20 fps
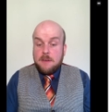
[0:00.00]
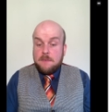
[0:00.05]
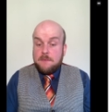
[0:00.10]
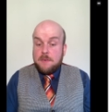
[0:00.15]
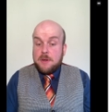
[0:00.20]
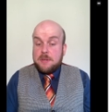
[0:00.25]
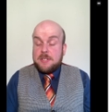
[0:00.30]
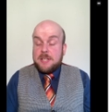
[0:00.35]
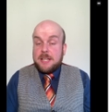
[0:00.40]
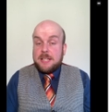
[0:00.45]

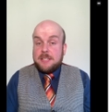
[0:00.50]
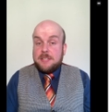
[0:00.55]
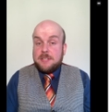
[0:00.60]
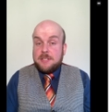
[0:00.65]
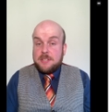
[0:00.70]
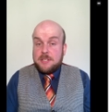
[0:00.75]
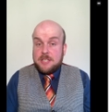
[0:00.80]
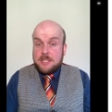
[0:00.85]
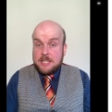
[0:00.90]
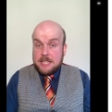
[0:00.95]

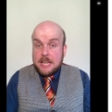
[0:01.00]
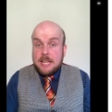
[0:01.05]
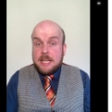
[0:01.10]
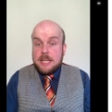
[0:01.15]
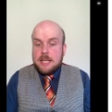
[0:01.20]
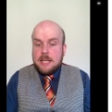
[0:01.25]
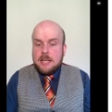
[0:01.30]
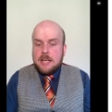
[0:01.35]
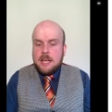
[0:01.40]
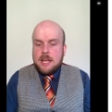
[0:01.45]
Vertex
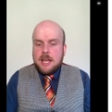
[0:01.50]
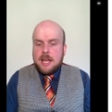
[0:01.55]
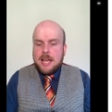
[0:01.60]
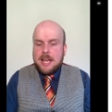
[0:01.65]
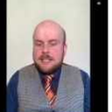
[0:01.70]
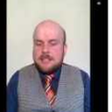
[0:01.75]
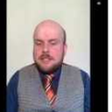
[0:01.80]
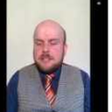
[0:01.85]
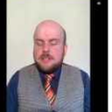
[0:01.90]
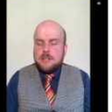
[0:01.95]
D
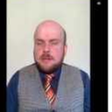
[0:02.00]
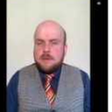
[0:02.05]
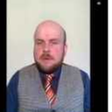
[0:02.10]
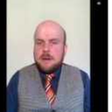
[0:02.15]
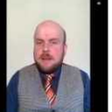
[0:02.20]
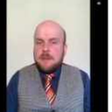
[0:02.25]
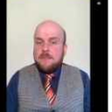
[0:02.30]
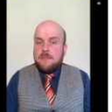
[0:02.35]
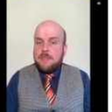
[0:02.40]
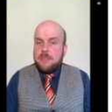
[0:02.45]
has a
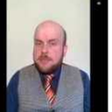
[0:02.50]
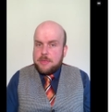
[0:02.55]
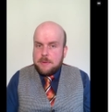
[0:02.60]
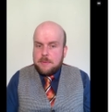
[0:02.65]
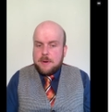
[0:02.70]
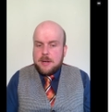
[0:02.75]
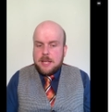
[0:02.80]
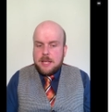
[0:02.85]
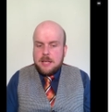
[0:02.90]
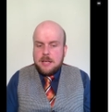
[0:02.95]
degree of
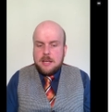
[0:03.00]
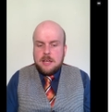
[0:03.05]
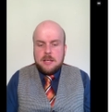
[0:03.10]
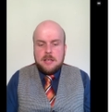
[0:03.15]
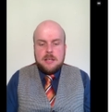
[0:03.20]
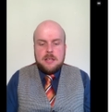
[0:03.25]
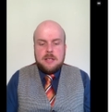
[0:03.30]
three,